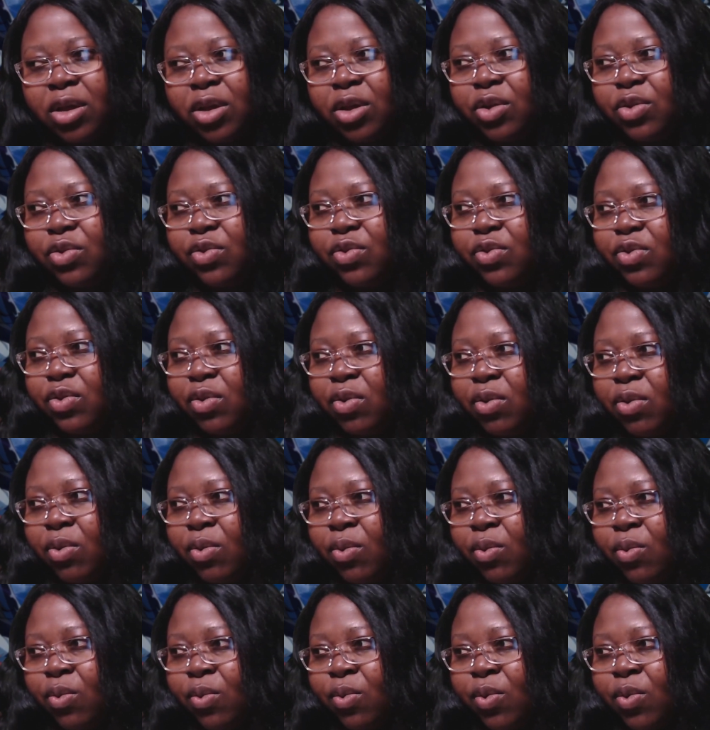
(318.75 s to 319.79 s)

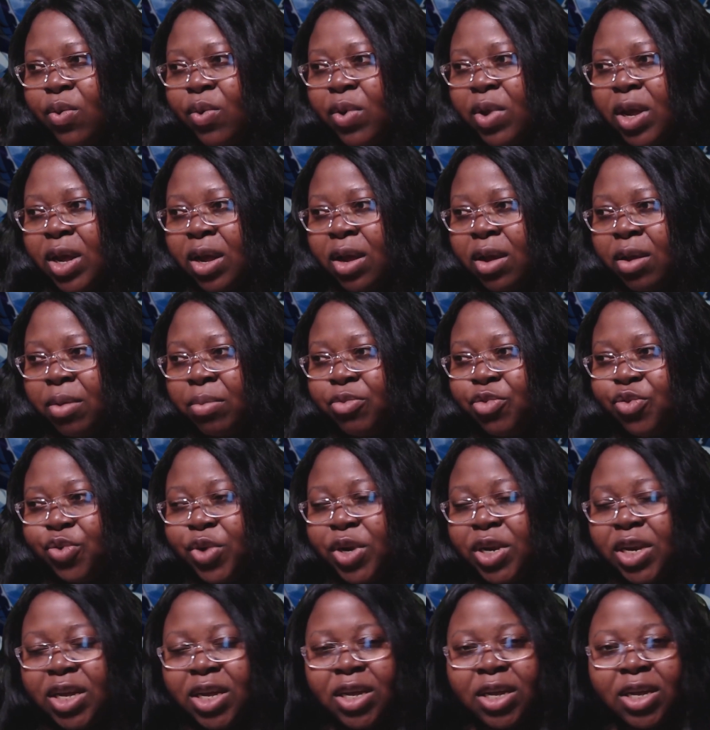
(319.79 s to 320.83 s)
So
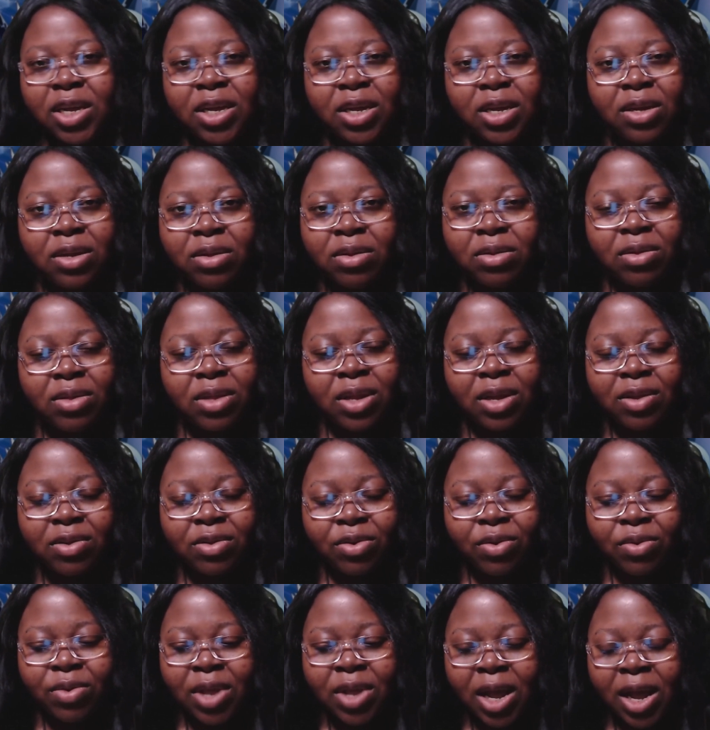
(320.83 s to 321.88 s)
Trini doesn't
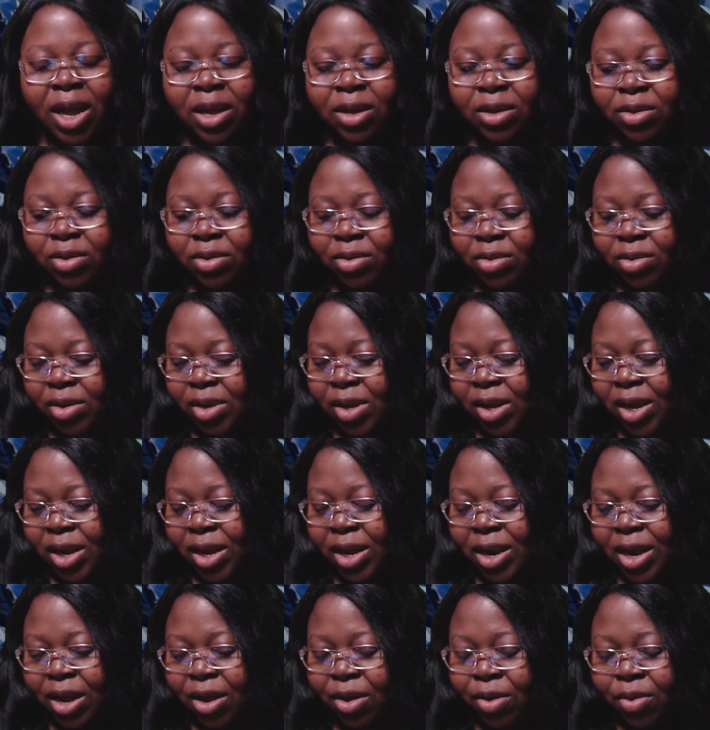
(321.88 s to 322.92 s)
know that, and
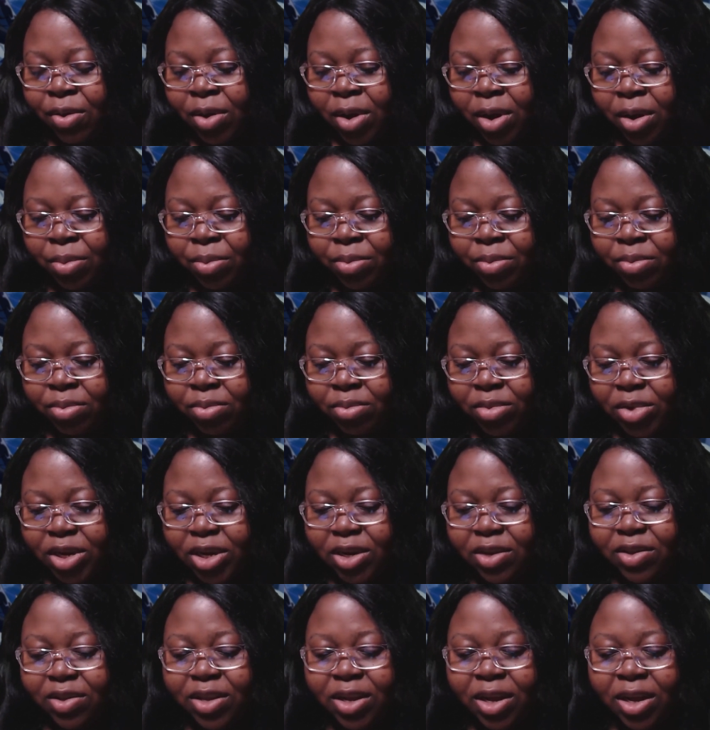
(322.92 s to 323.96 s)
now
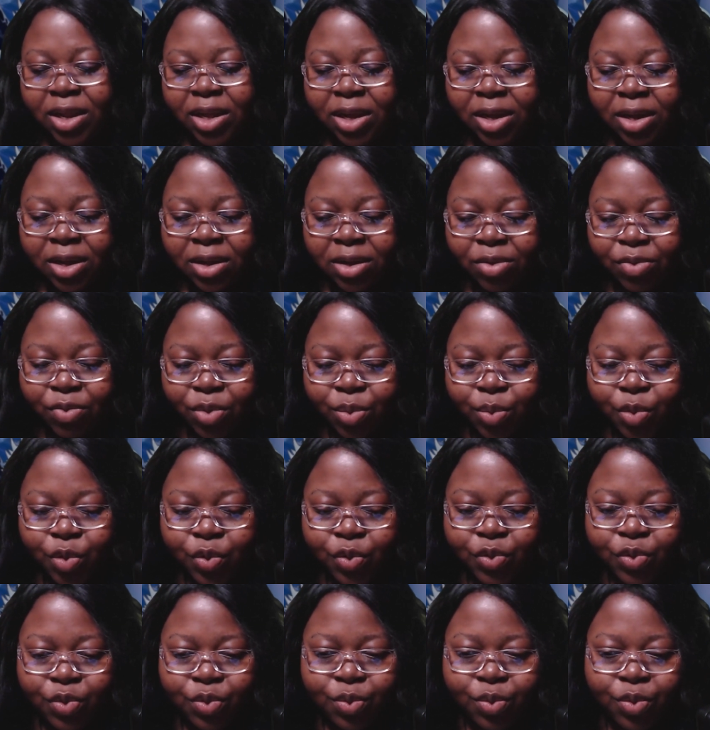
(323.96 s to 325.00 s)
she's telling
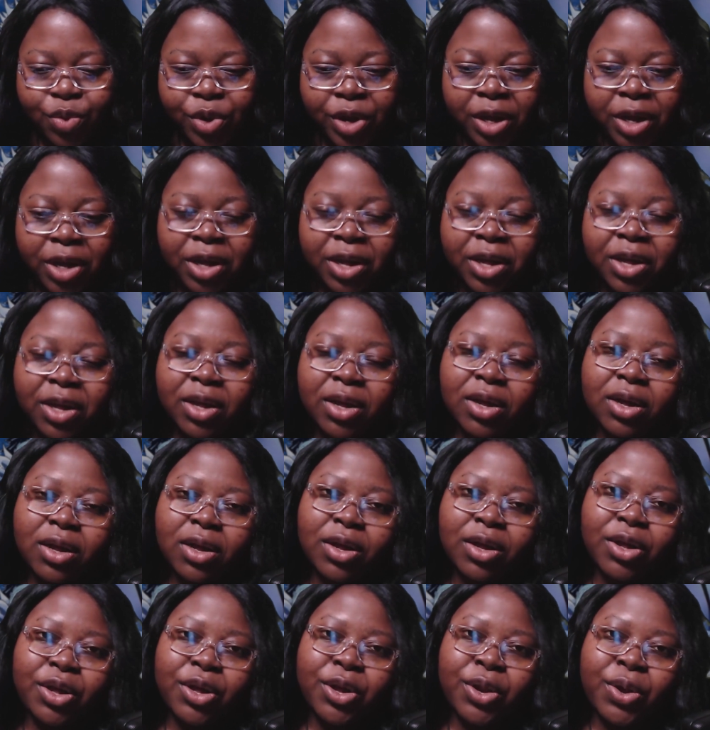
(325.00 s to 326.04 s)
Remoro to bring,
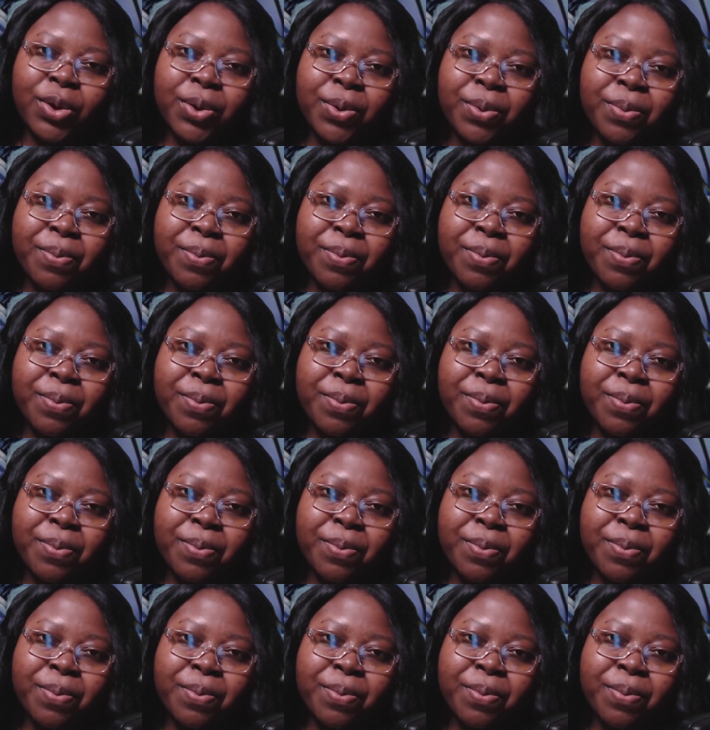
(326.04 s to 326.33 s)
you know,